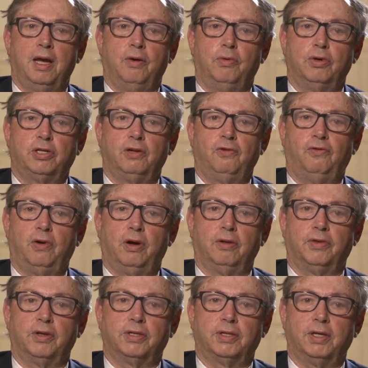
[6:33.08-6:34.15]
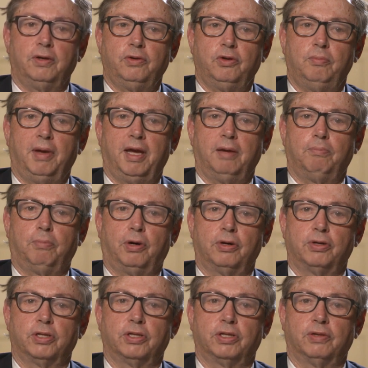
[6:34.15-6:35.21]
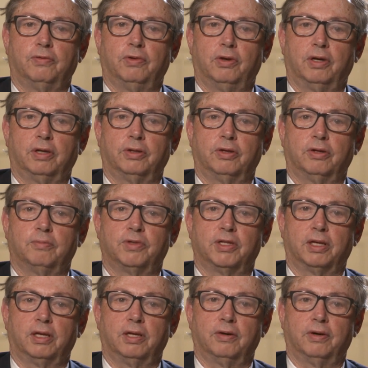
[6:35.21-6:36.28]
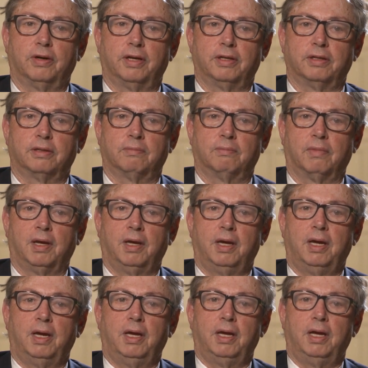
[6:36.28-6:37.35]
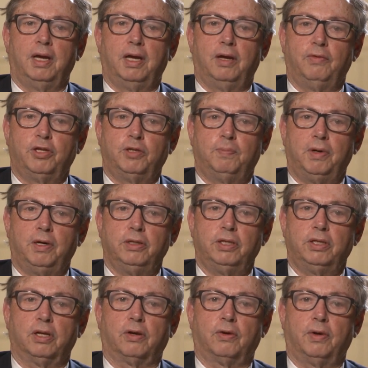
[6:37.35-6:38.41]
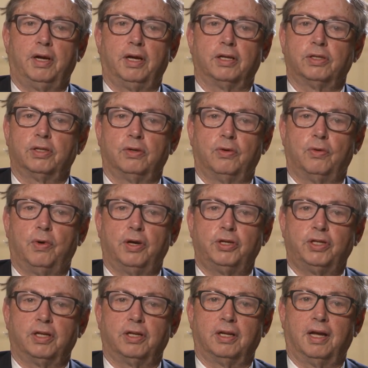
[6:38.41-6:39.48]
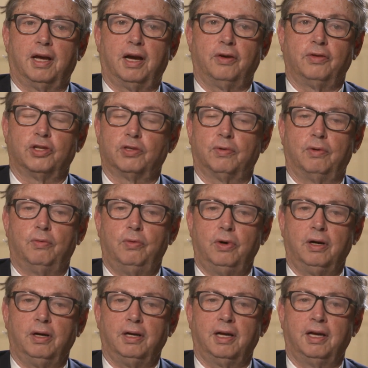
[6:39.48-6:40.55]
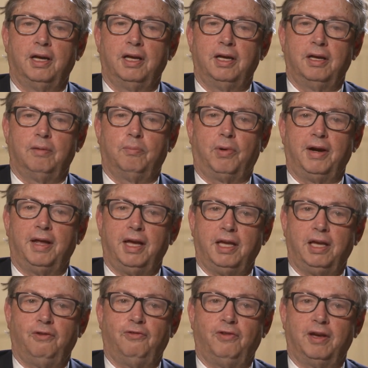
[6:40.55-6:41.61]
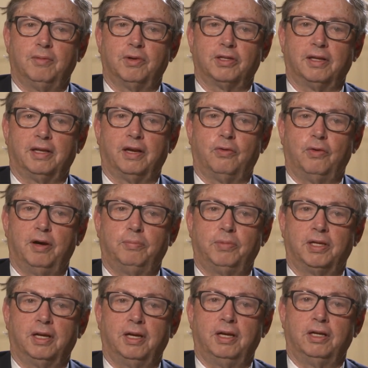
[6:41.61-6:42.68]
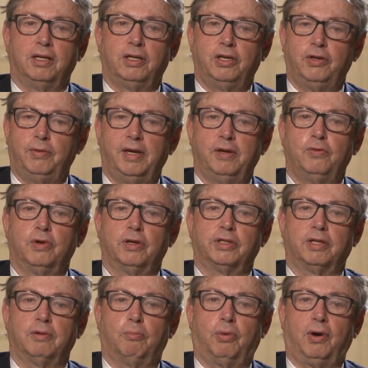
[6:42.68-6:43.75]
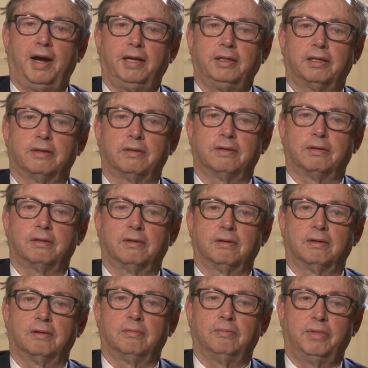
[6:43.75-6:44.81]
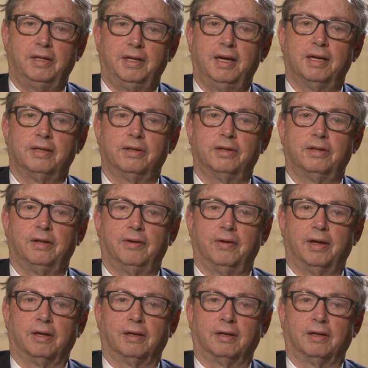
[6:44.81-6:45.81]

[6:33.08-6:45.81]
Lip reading: which involved the central bank purchase of long-term securities. In response to critics who questioned how this would work, Bernanke famously quipped, "QE works in practice, but not in theory."